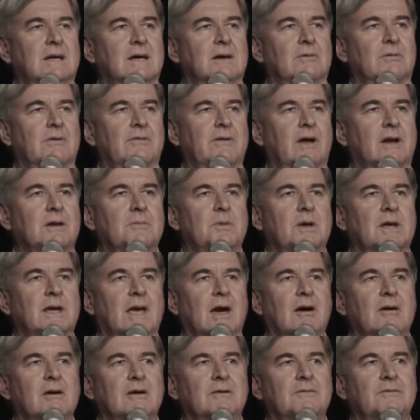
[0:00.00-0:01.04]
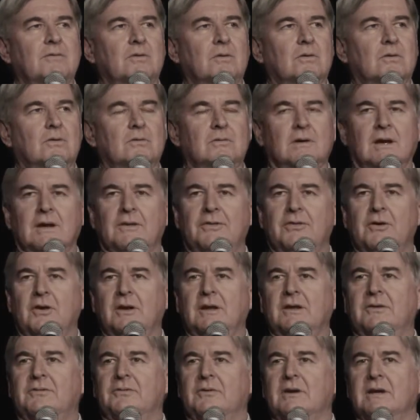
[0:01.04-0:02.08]
We've only been going for
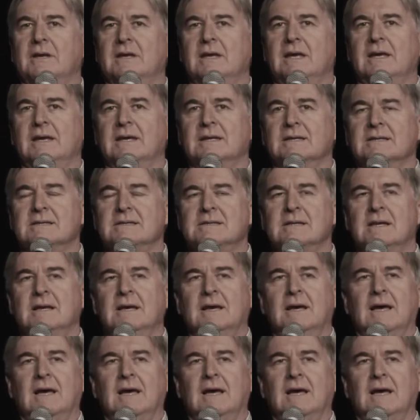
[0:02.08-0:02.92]
33 years.